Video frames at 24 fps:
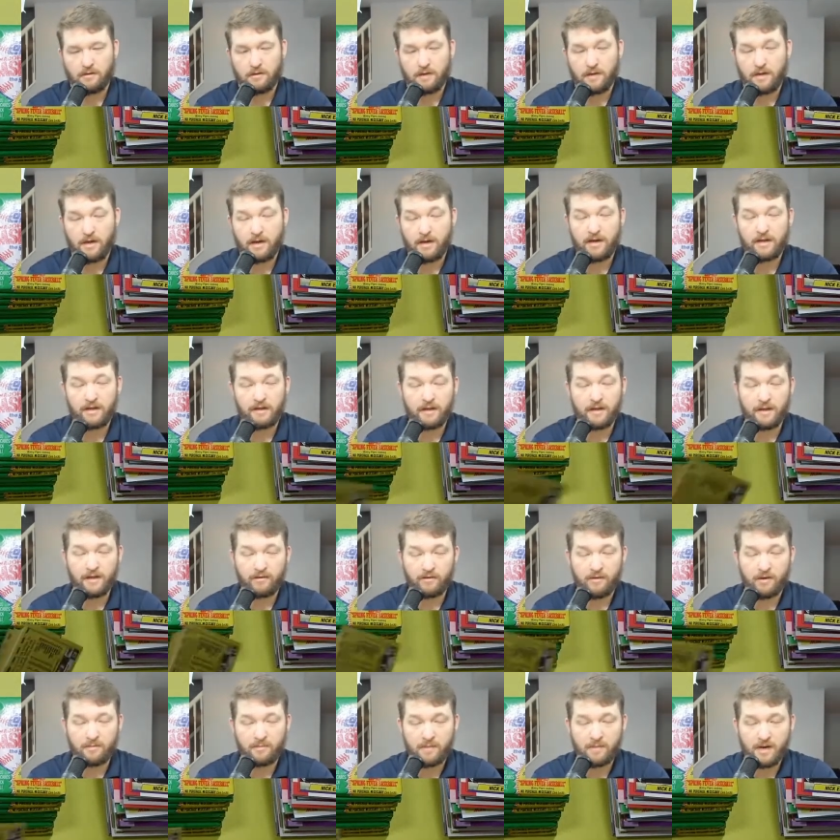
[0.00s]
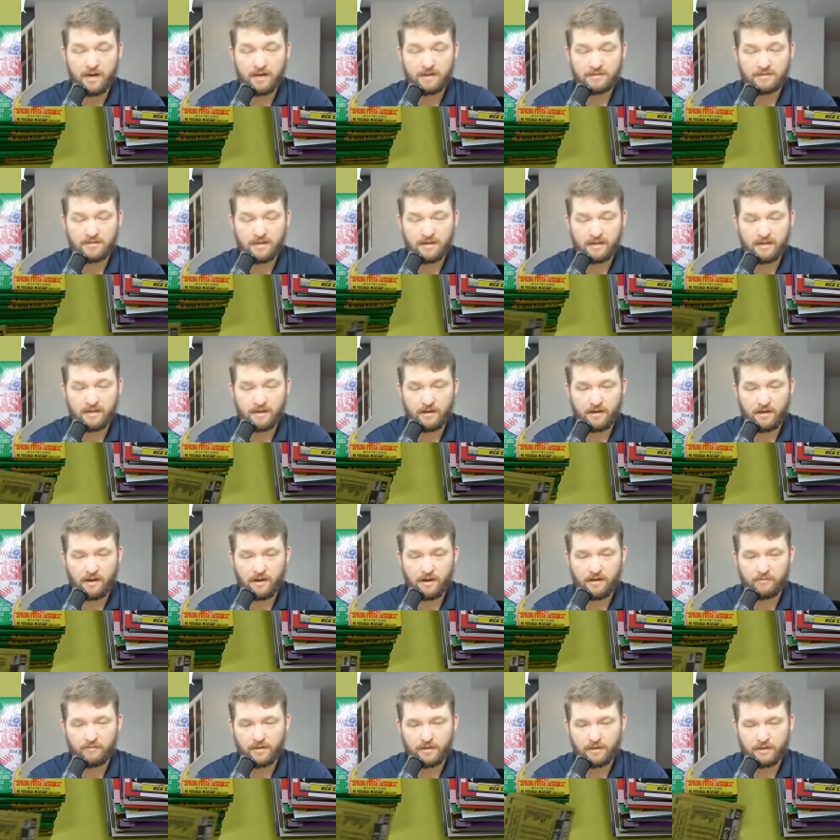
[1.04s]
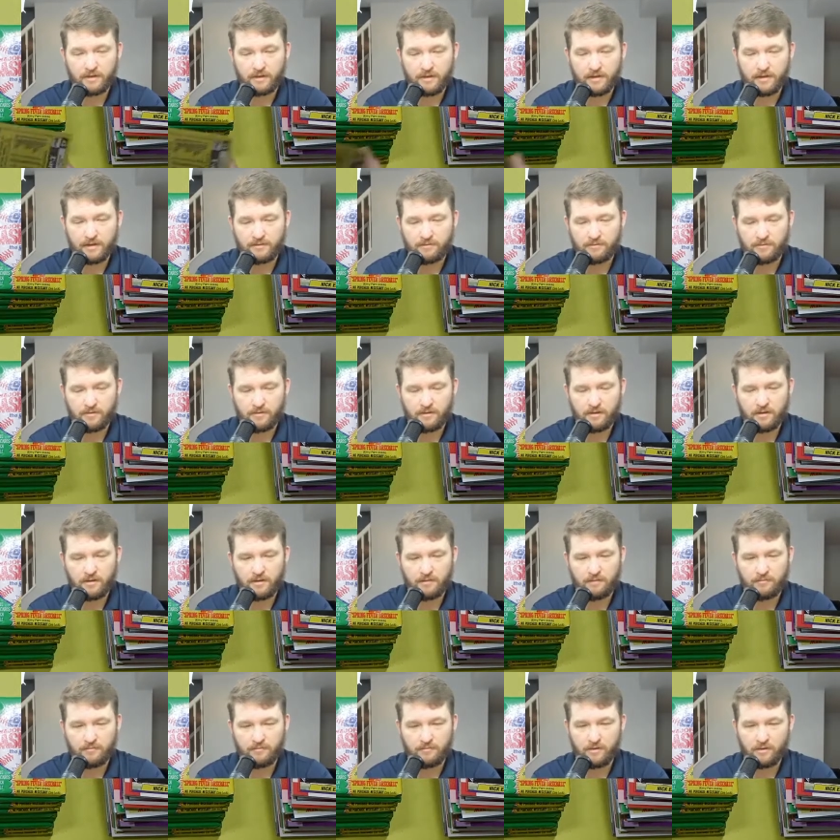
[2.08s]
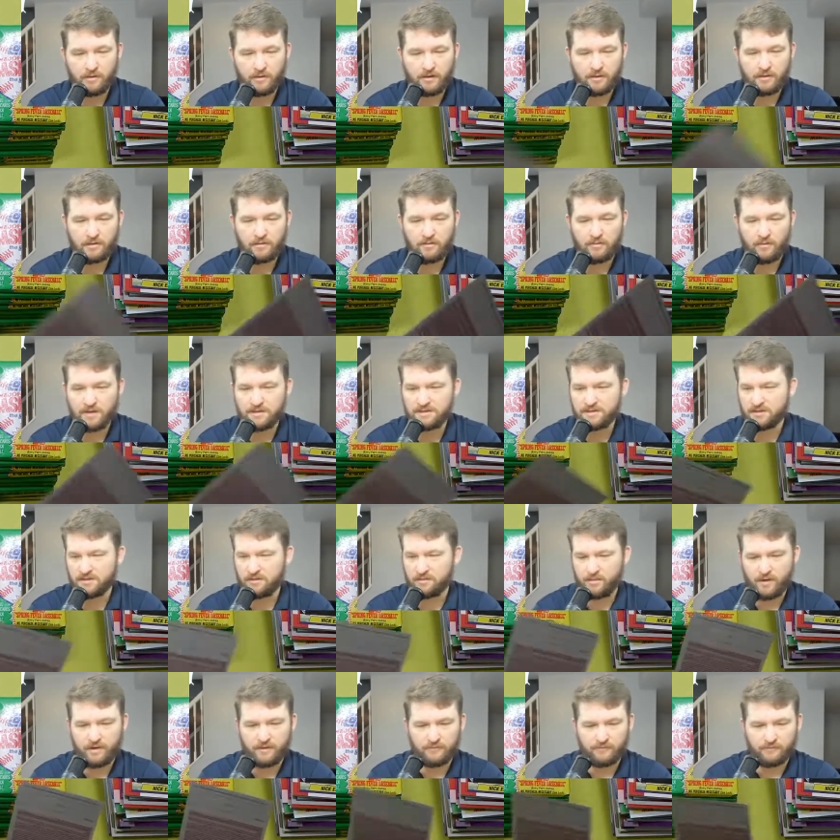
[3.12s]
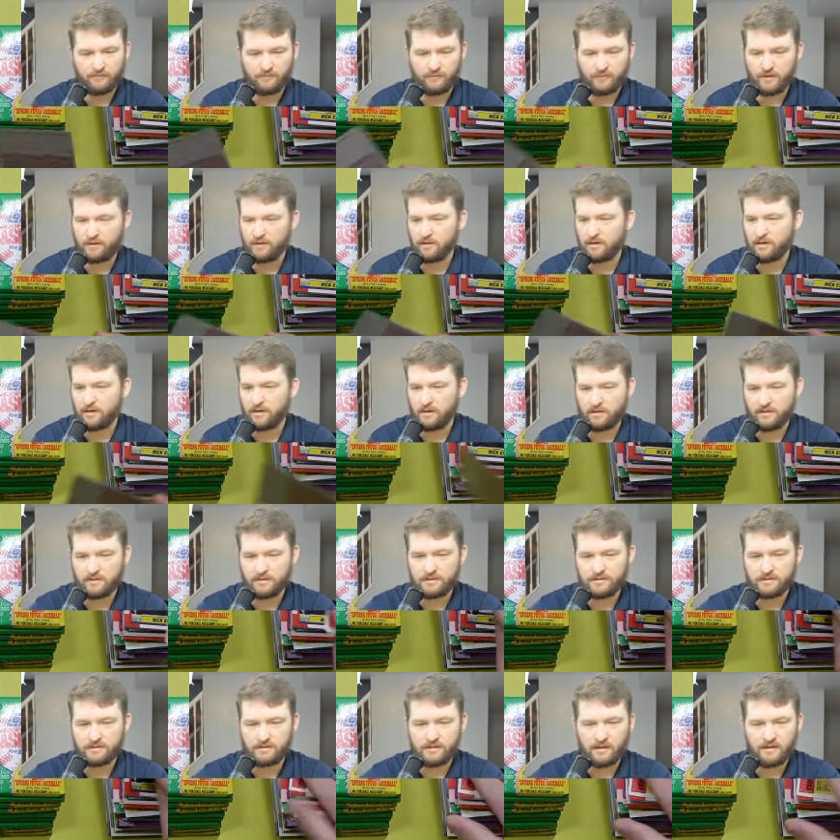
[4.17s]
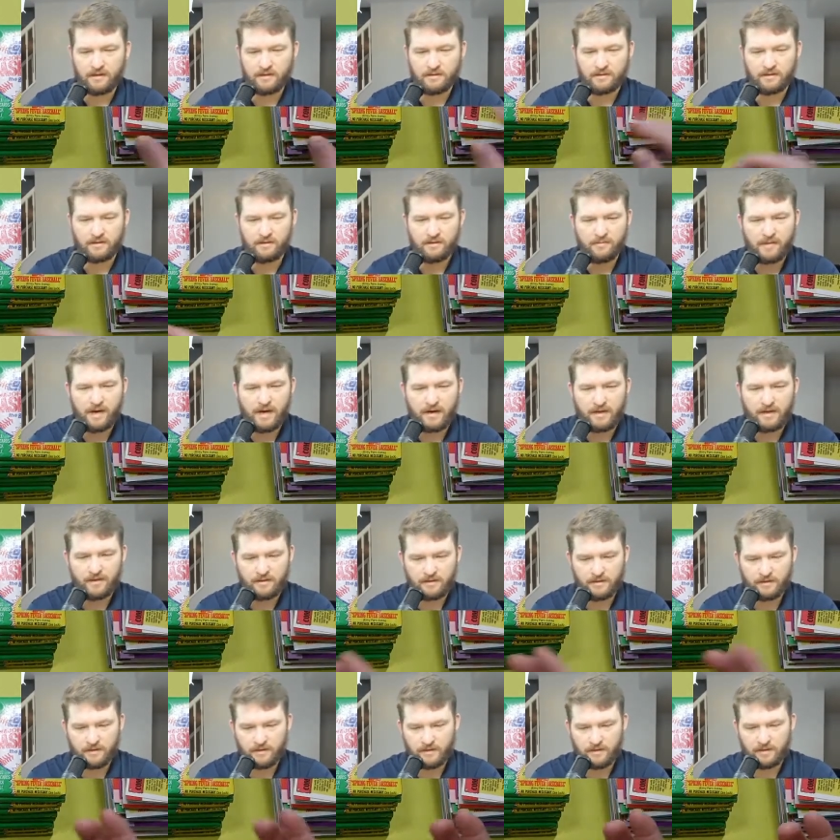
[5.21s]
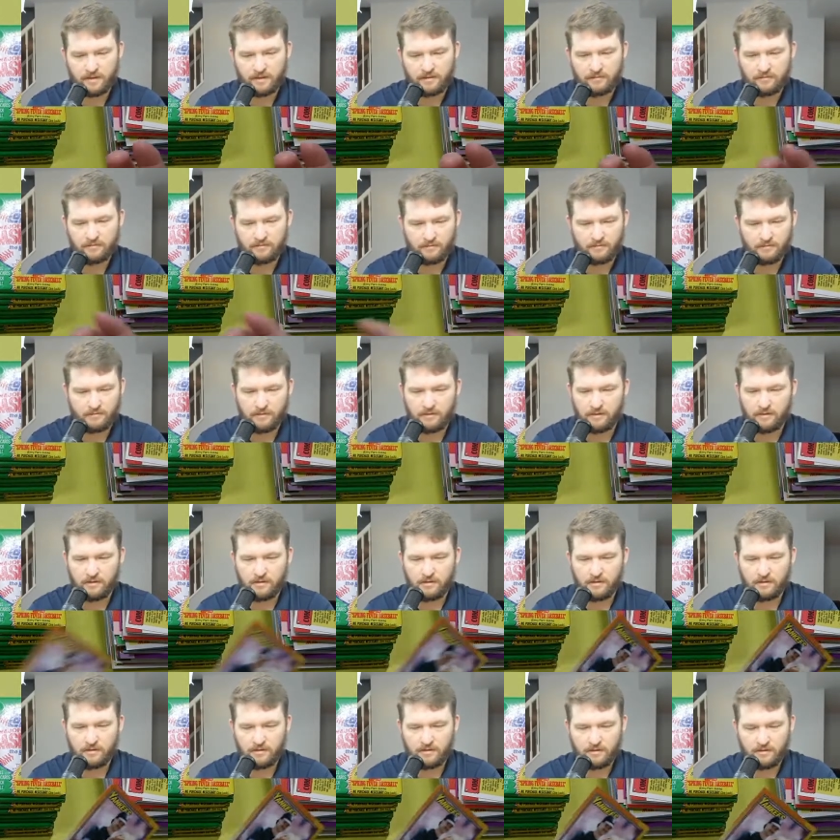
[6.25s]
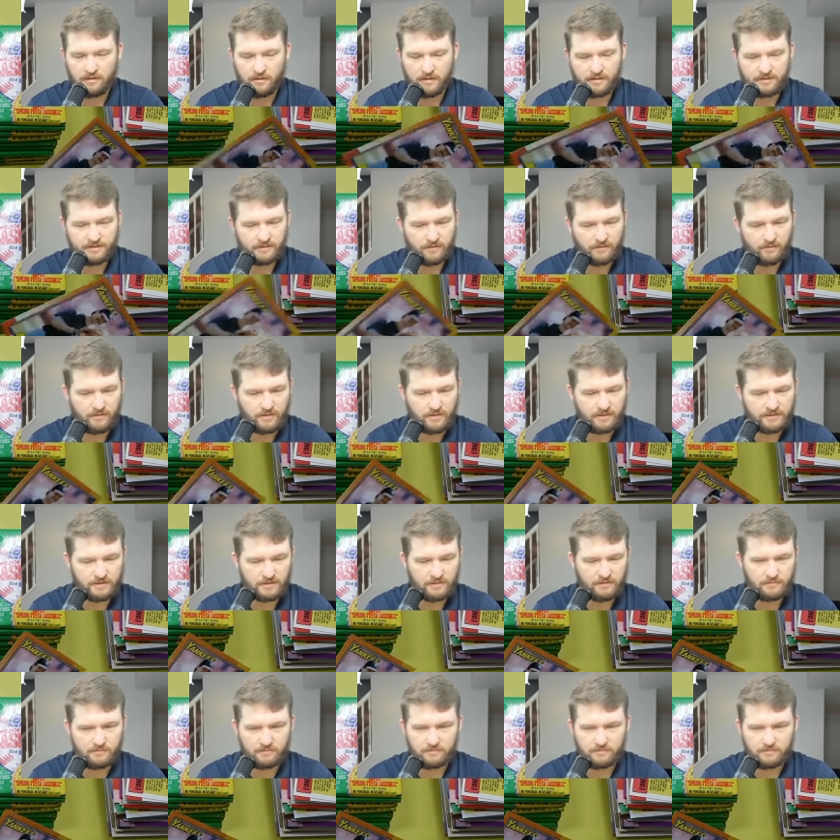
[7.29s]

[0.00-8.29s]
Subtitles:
And I like Greg Maddux. I really liked, watching the Braves when we were younger. Is Don Mattingly again. That's interesting.